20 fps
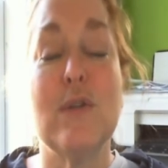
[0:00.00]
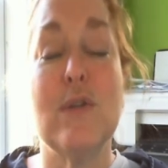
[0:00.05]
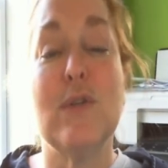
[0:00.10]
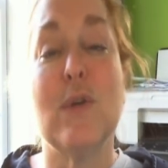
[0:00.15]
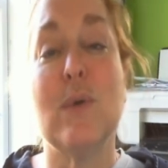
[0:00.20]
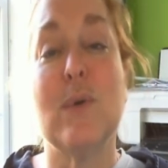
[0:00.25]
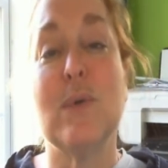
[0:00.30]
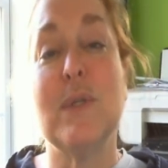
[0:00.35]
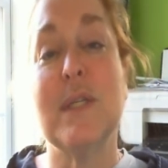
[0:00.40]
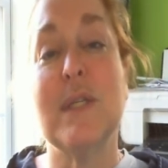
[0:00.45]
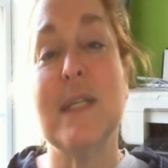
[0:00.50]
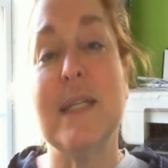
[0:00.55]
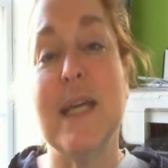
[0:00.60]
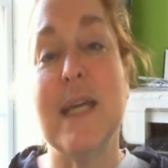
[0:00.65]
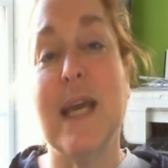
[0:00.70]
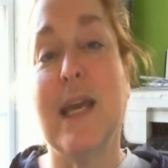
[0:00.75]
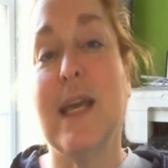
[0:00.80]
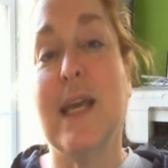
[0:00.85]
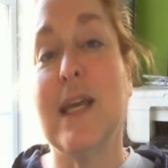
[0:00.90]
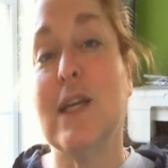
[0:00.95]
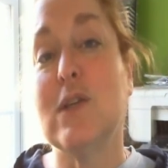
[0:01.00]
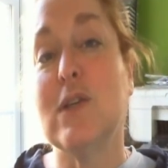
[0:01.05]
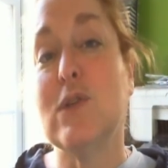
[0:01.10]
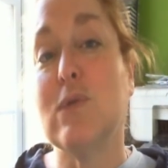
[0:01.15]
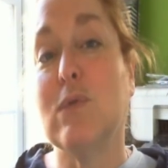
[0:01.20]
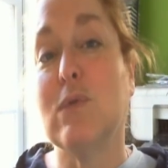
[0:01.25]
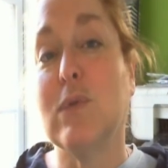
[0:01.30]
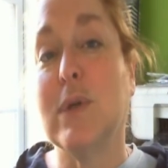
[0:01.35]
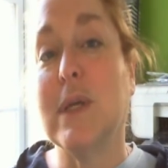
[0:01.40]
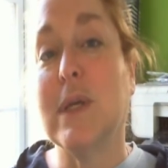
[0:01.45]
So today
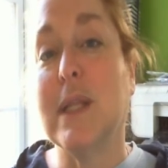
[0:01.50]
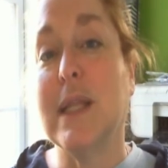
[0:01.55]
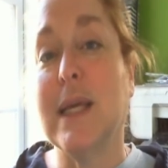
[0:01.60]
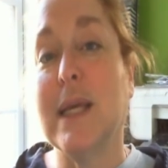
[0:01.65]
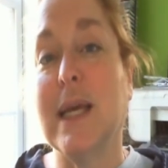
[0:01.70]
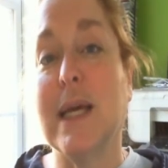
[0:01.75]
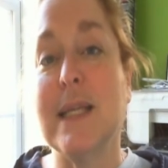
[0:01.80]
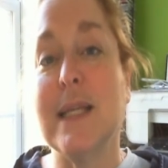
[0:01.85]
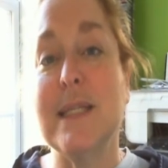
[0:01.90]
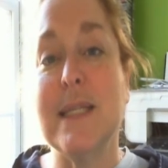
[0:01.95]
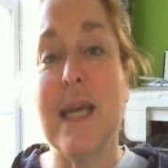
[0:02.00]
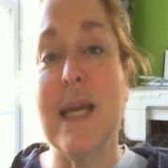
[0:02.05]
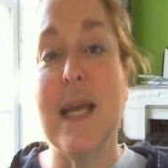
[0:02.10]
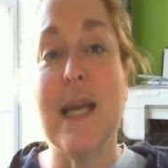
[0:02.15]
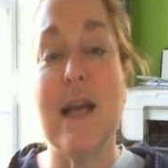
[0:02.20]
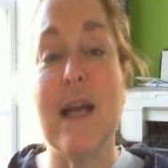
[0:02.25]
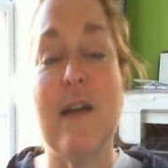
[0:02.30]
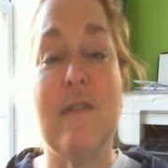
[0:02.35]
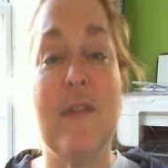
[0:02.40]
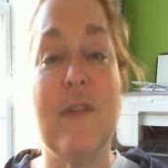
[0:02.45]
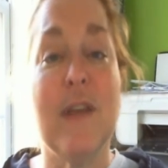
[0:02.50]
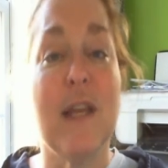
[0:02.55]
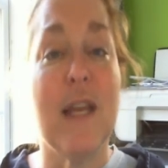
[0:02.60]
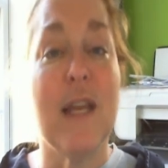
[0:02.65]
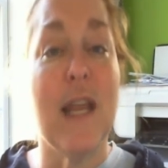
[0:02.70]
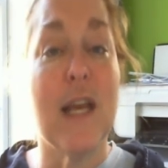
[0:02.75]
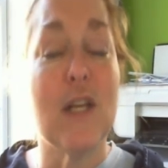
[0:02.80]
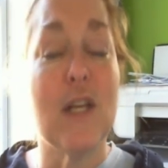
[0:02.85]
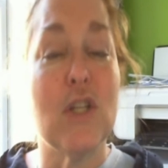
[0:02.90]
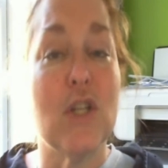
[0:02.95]
is really a day of
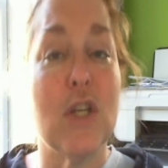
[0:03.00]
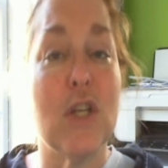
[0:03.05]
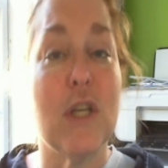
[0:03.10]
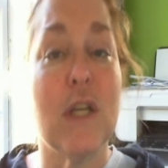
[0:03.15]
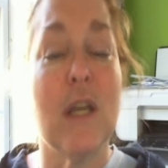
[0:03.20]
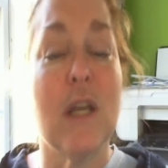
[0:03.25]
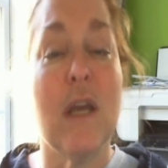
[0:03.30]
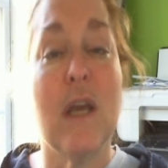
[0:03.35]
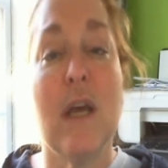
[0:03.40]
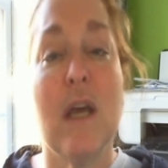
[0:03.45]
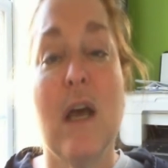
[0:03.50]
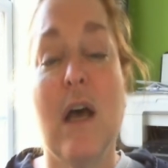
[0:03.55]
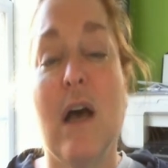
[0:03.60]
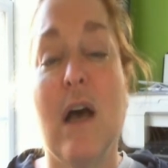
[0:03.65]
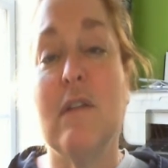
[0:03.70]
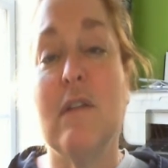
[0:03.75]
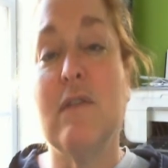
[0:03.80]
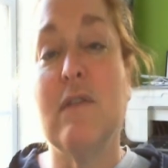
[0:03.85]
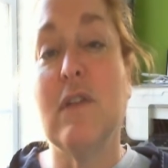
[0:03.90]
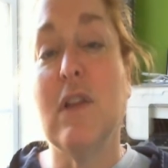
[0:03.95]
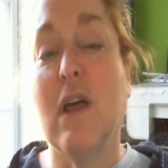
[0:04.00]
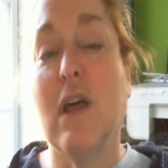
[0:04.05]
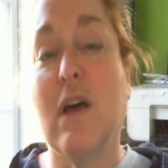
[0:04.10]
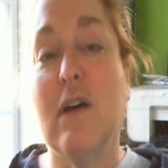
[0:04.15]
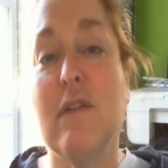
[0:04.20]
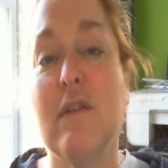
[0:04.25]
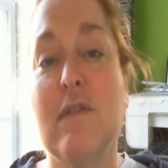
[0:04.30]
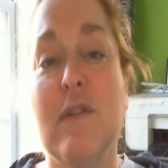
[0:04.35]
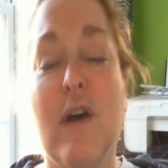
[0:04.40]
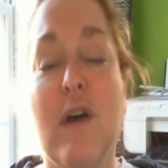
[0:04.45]
connection, of
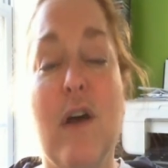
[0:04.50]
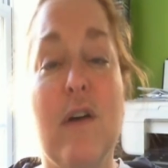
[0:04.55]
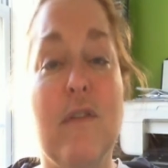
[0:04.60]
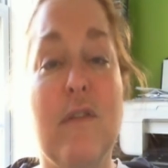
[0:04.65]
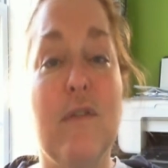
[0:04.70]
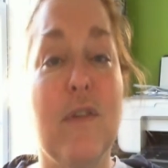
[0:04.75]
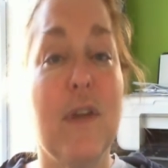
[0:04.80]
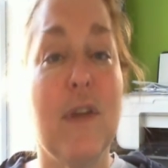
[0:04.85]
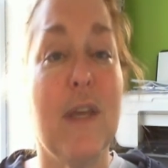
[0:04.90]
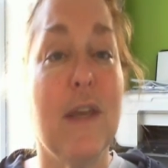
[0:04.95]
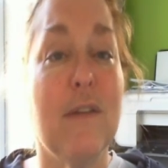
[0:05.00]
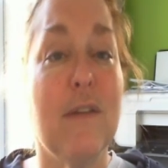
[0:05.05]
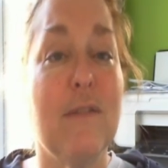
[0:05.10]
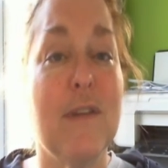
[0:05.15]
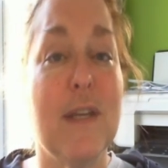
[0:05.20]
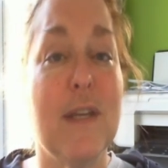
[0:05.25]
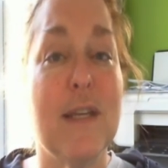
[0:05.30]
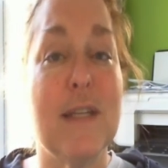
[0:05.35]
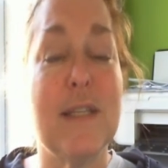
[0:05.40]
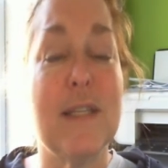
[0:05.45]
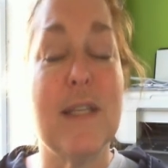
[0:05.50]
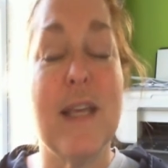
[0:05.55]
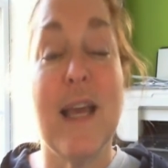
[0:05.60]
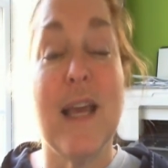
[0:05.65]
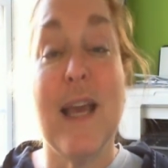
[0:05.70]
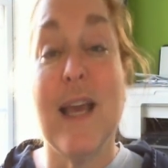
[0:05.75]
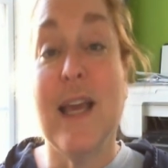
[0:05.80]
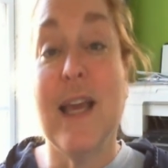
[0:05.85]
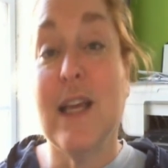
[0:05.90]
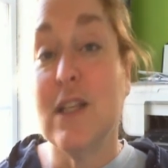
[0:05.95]
love, of forgiveness.
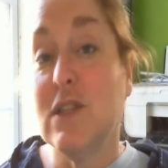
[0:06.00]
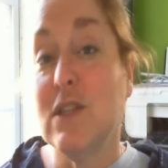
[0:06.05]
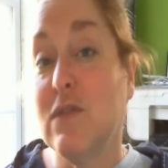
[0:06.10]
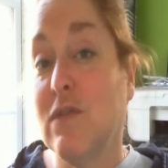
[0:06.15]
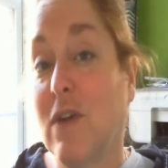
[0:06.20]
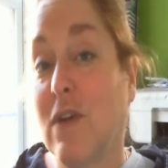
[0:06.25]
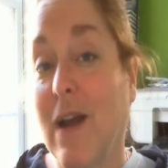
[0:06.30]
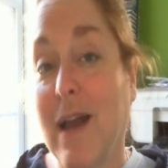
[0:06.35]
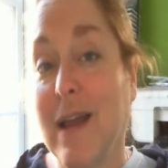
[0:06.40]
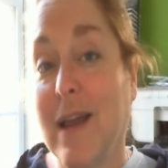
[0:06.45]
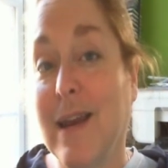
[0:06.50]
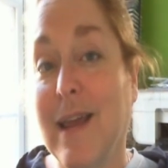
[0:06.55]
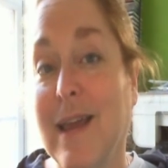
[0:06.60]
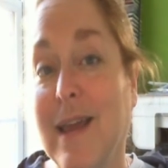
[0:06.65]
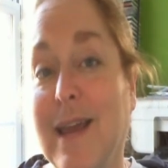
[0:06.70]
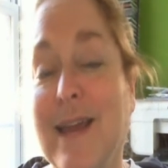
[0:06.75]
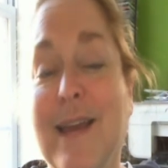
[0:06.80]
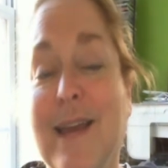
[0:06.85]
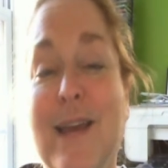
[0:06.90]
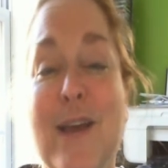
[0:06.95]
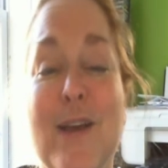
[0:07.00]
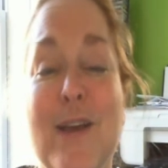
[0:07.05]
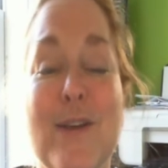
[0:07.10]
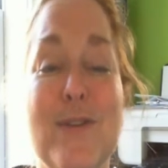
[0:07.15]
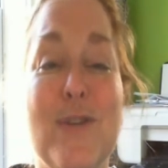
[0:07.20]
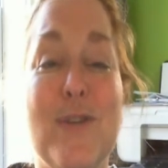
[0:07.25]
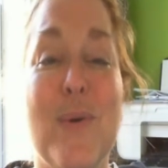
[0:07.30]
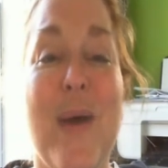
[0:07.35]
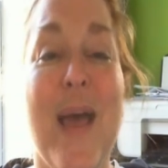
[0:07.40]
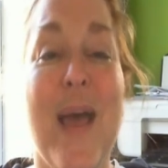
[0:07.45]
It's Friday,
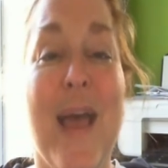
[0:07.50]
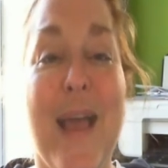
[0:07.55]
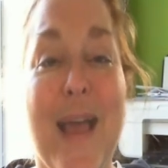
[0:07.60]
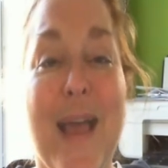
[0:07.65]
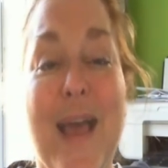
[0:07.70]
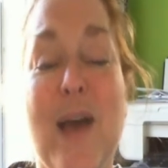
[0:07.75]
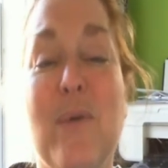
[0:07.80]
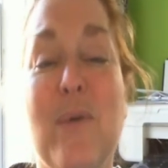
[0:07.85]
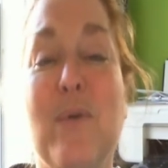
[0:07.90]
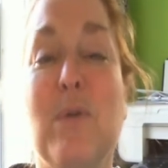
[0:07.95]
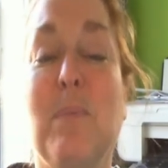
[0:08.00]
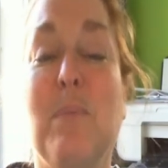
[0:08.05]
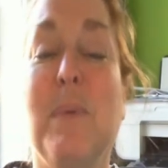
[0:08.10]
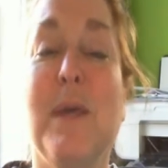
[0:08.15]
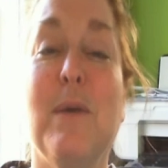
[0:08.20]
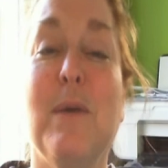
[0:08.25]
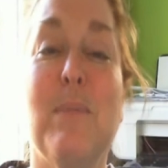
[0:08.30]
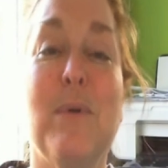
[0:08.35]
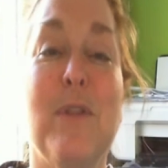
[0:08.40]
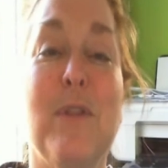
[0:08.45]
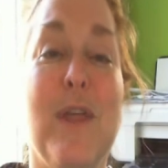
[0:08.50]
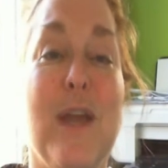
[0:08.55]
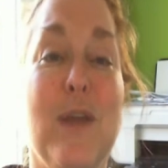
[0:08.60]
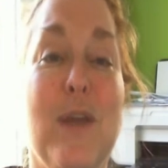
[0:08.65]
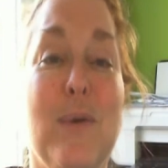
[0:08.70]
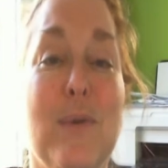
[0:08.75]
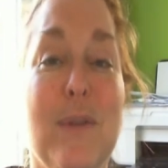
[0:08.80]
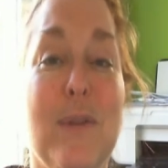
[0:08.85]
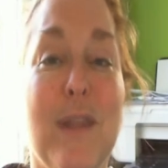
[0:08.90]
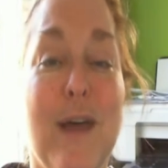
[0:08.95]
so hang out with people
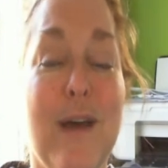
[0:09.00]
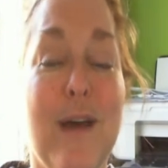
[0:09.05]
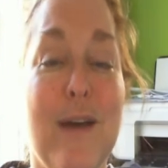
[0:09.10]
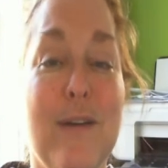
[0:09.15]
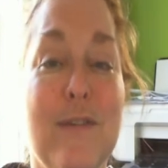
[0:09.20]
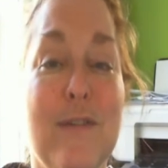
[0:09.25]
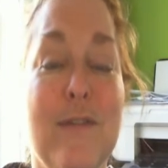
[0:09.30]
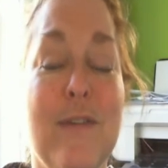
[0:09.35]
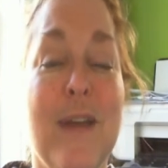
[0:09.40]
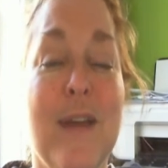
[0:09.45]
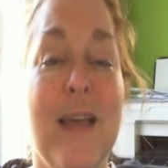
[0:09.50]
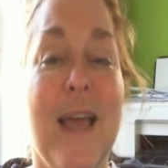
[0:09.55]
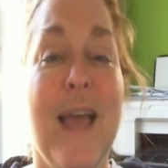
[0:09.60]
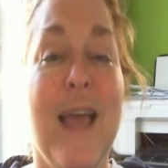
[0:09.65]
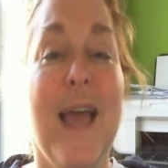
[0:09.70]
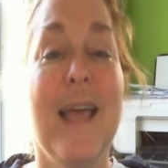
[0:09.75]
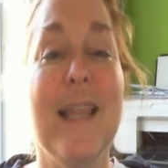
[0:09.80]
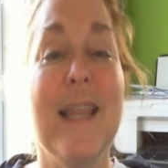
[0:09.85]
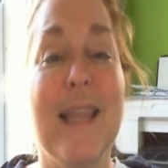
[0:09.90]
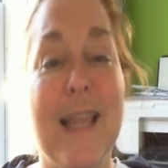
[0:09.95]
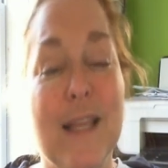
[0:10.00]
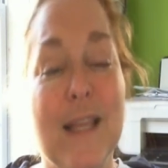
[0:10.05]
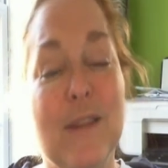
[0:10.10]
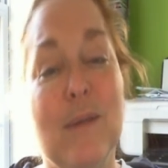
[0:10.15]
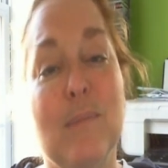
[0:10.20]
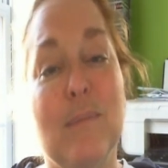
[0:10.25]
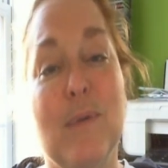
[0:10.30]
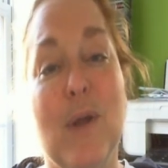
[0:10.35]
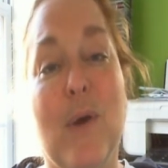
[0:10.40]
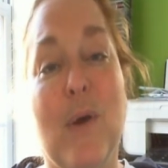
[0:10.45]
that you love and
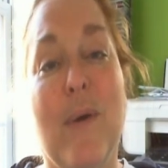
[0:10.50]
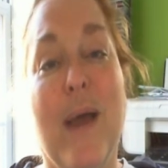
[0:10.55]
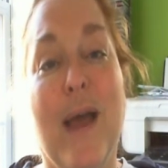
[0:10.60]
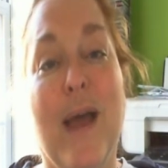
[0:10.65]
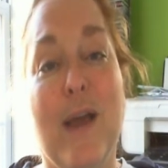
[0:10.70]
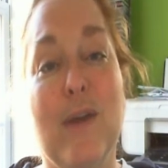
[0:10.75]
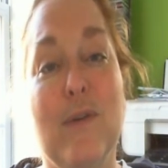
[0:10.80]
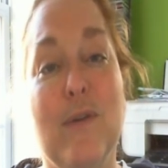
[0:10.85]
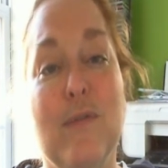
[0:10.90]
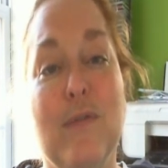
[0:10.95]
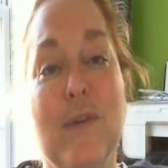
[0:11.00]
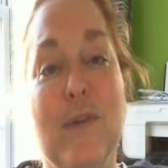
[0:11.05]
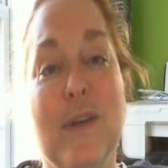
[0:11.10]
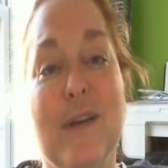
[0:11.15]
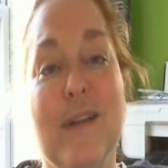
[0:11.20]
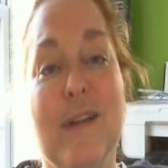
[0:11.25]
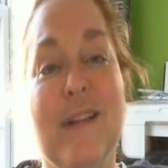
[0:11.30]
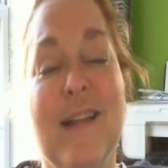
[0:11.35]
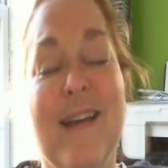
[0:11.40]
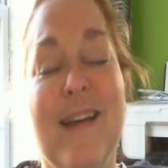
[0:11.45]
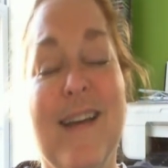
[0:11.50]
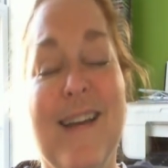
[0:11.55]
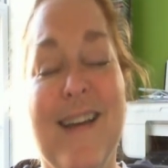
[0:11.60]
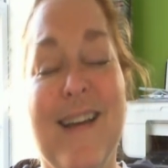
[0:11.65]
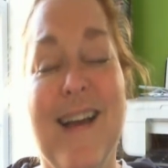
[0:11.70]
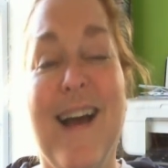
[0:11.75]
let them know how you feel.